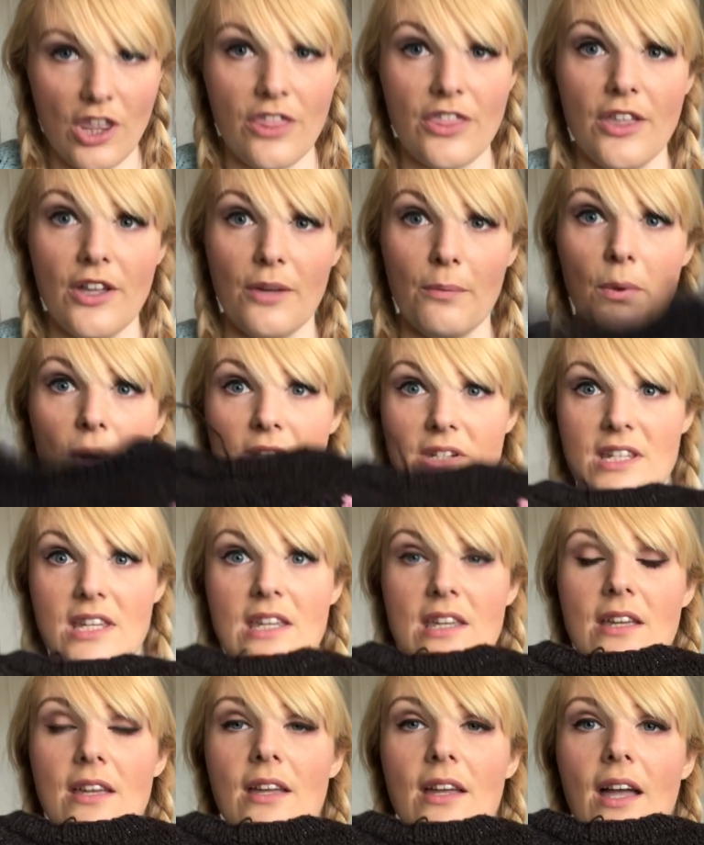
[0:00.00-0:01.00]
the
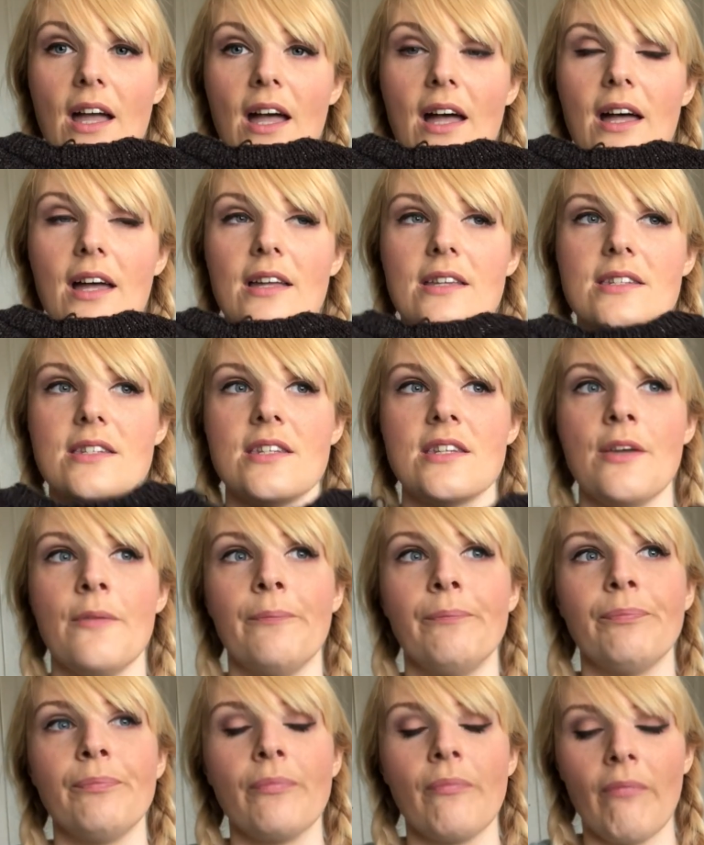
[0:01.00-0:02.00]
body, and
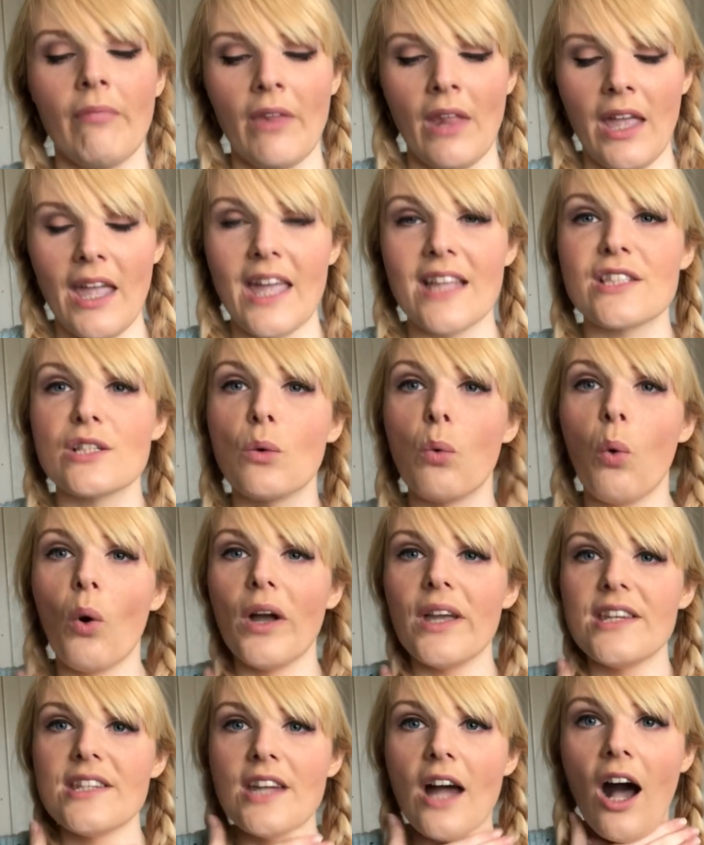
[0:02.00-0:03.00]
it's
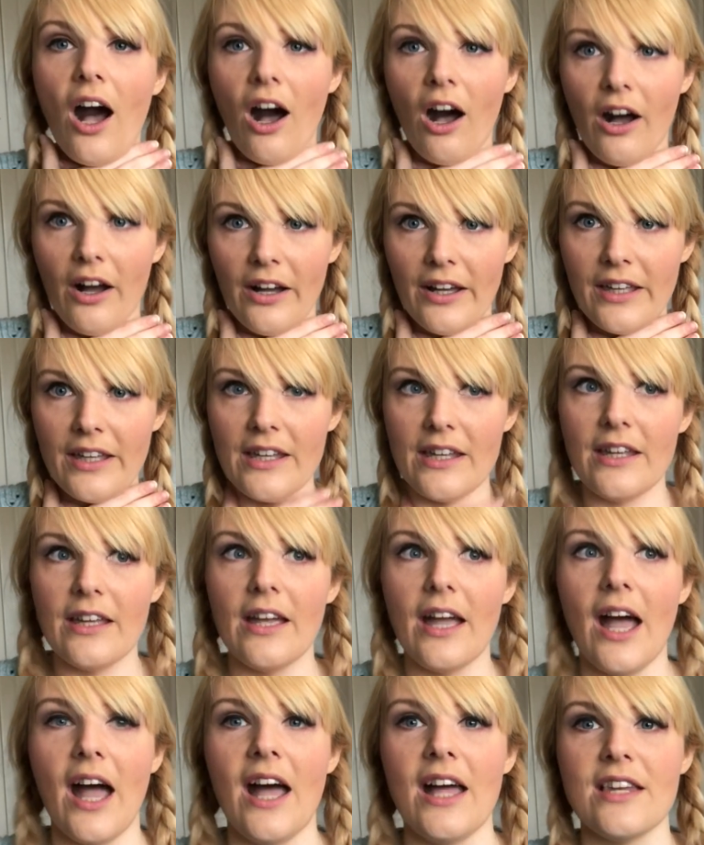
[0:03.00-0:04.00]
quite high
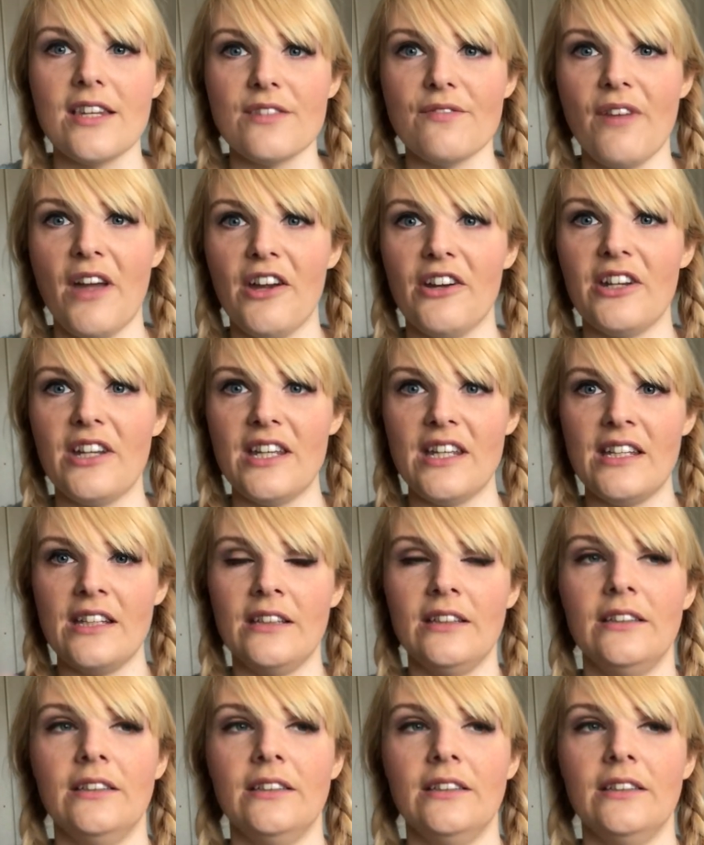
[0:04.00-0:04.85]
and very,